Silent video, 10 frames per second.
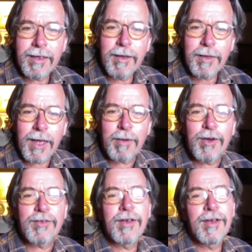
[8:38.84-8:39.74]
Yeah,
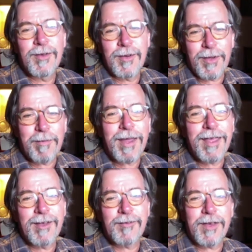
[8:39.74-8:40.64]
because you're
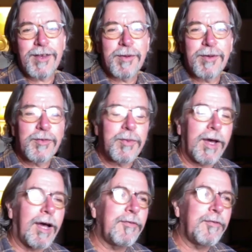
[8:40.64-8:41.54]
making a face, because we
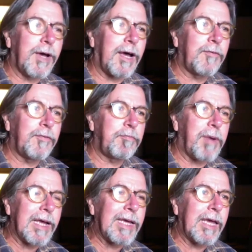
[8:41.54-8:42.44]
have
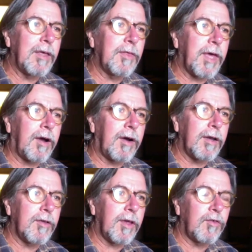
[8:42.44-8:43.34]
banking there,
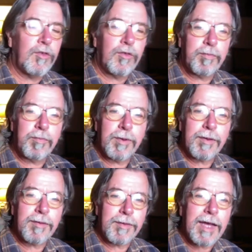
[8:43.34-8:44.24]
and as
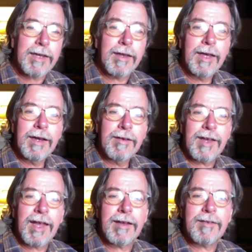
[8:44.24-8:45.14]
that
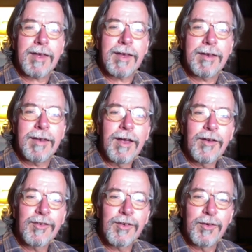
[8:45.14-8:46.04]
slides in,
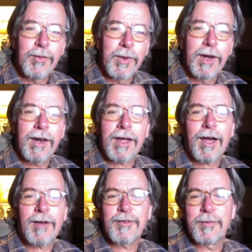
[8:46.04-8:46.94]
so you will
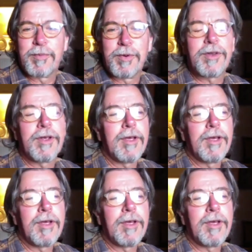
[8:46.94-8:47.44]
have to put